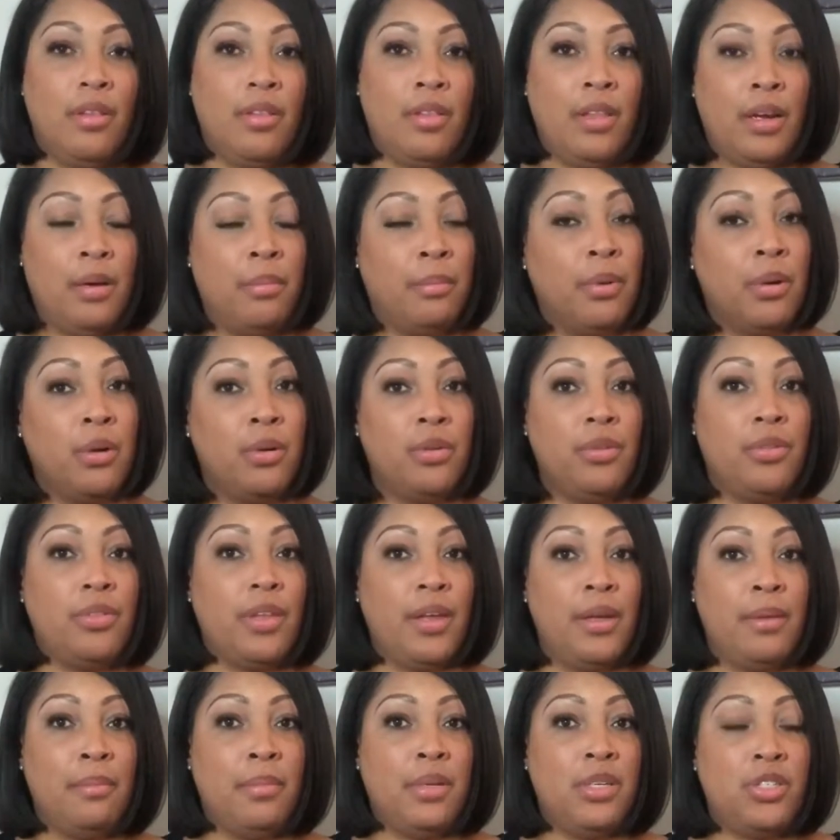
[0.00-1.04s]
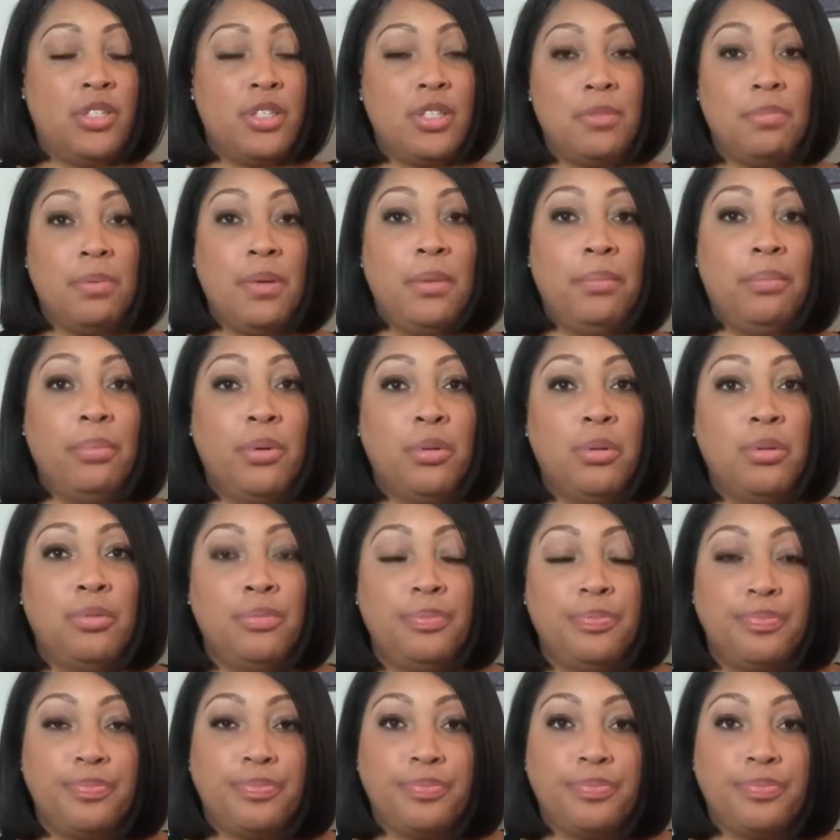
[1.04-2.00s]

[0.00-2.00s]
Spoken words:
they're both ambitious people.